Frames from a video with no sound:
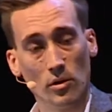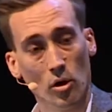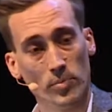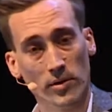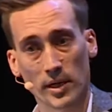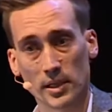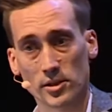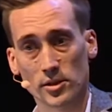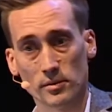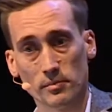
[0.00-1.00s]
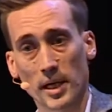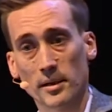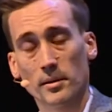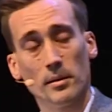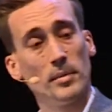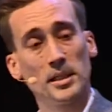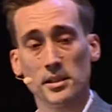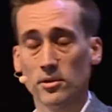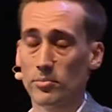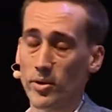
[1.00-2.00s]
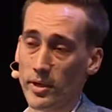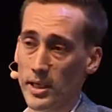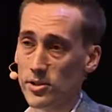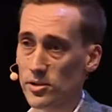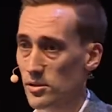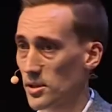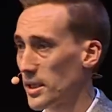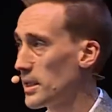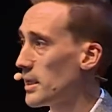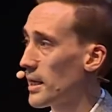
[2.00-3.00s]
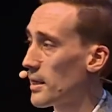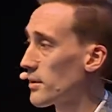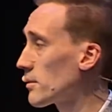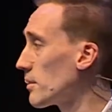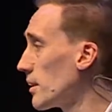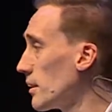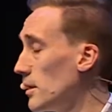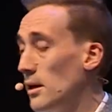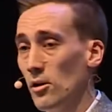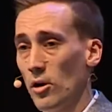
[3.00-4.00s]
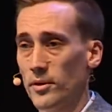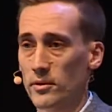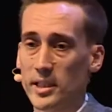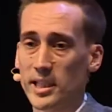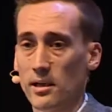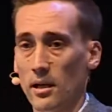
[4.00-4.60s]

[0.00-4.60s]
operation, machine operations and e-healthcare of the critical